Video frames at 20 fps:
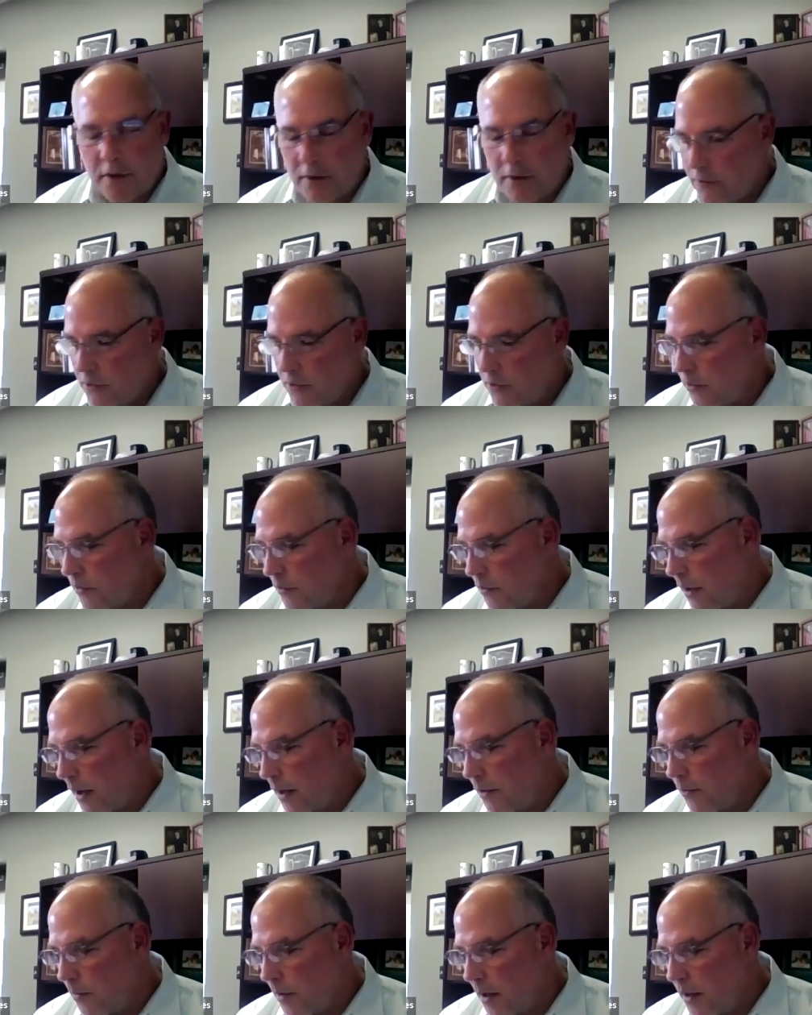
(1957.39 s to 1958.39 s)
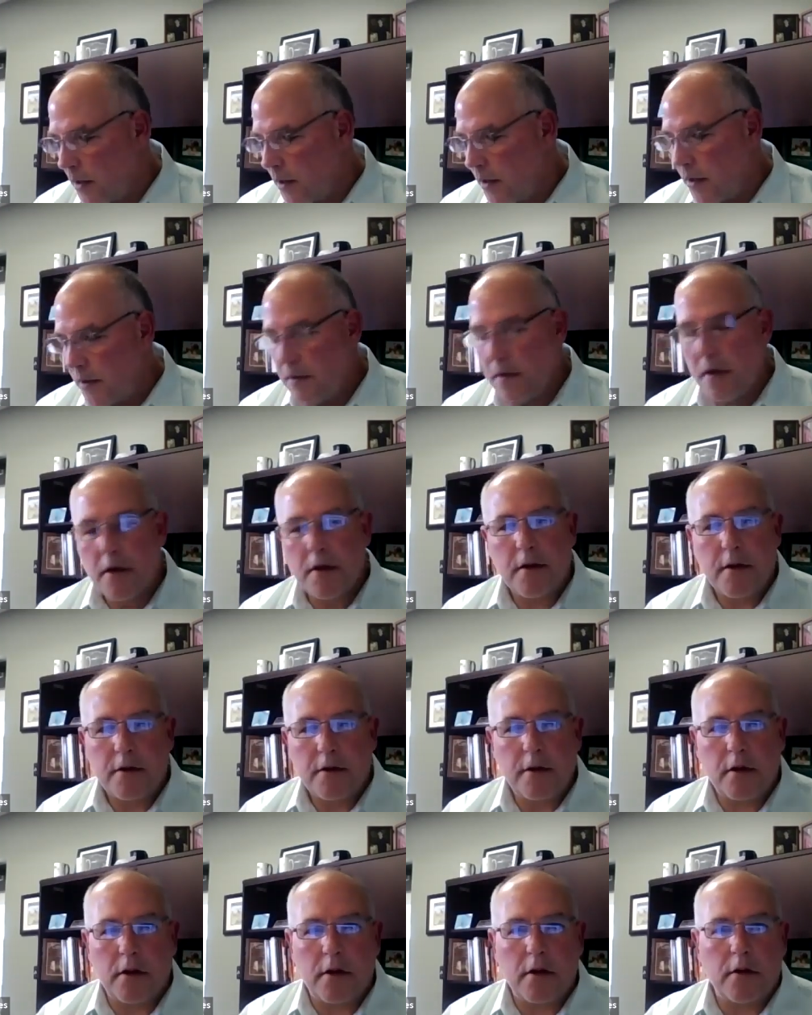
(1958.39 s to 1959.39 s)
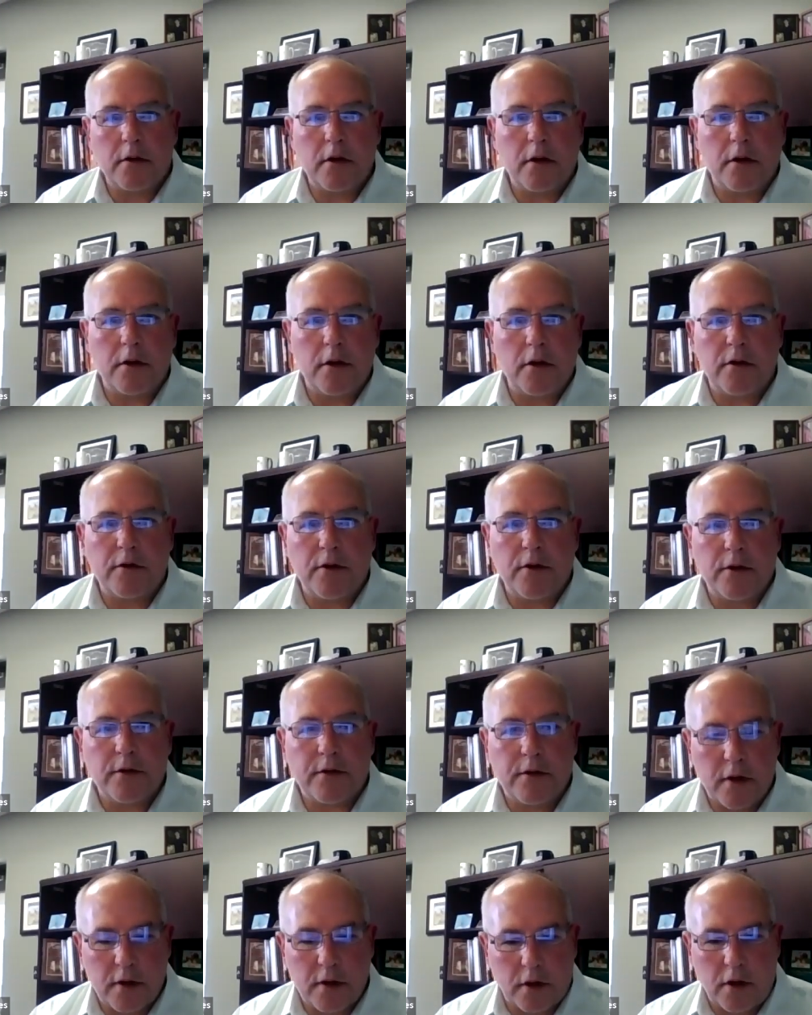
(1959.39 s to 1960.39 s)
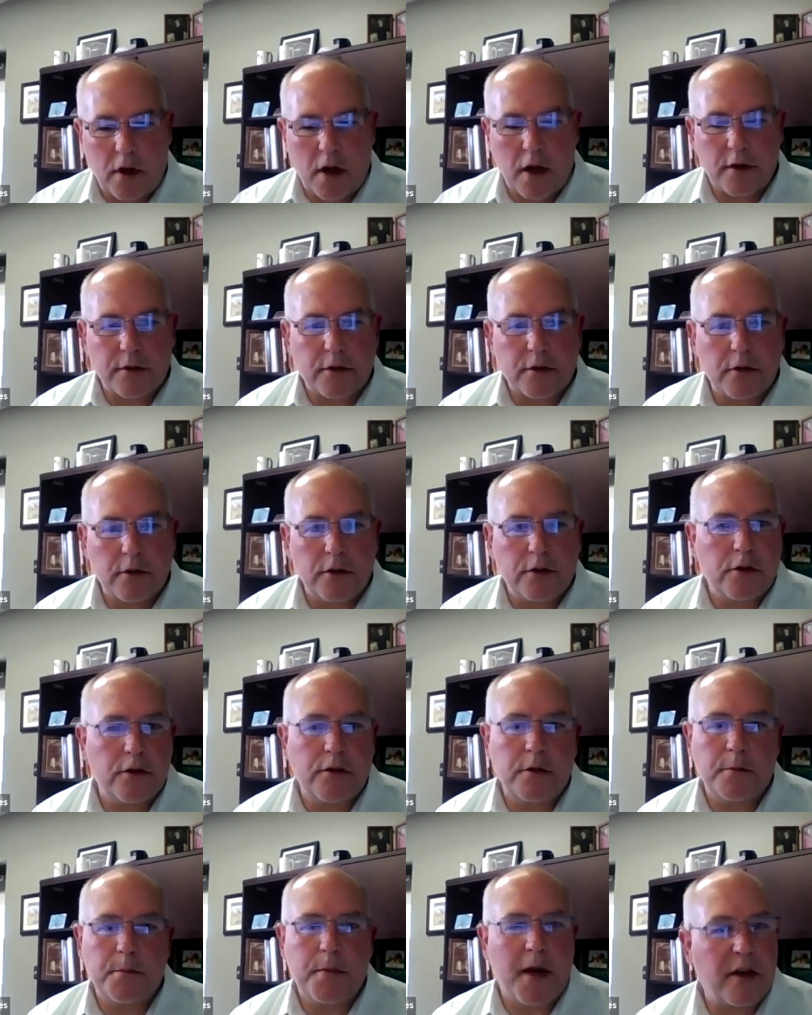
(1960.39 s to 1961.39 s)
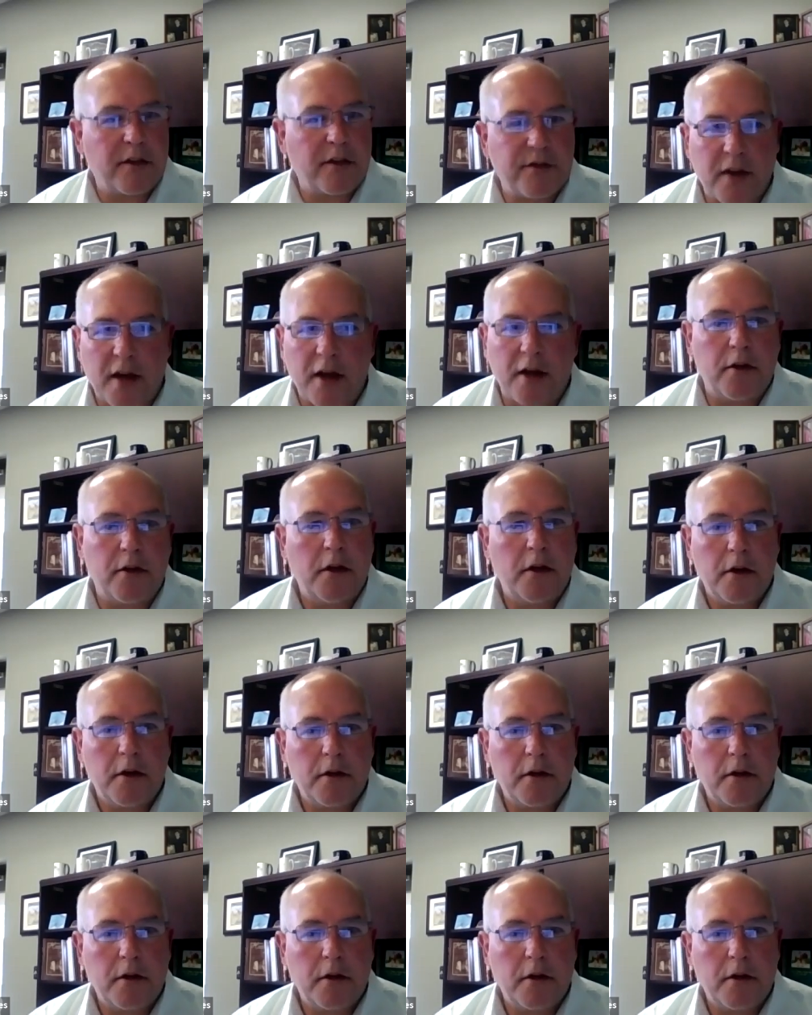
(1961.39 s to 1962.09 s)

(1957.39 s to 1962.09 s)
He's just graduated, and the university, the law school, is using pass-fail.